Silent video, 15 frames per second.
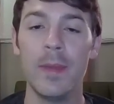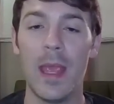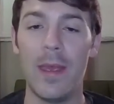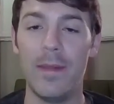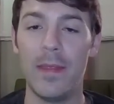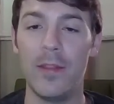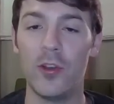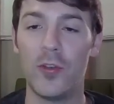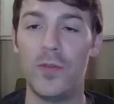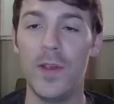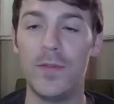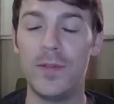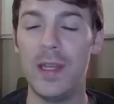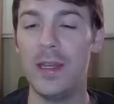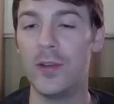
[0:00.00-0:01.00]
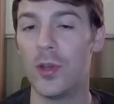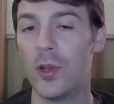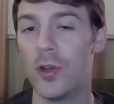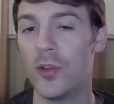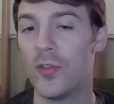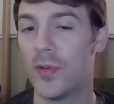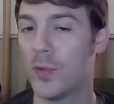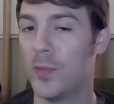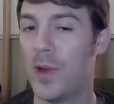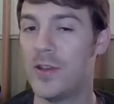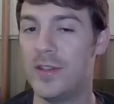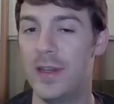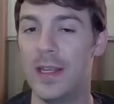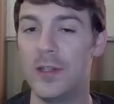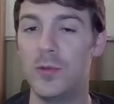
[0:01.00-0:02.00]
and then there's 15 turns for the
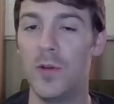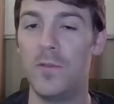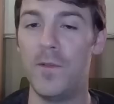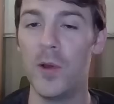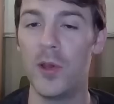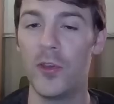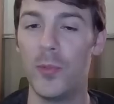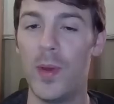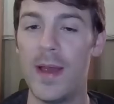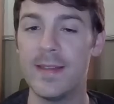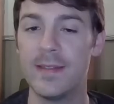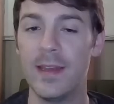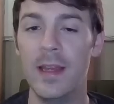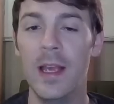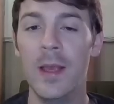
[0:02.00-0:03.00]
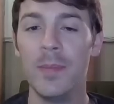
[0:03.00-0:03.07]
Reggie to get to a Focus Blast.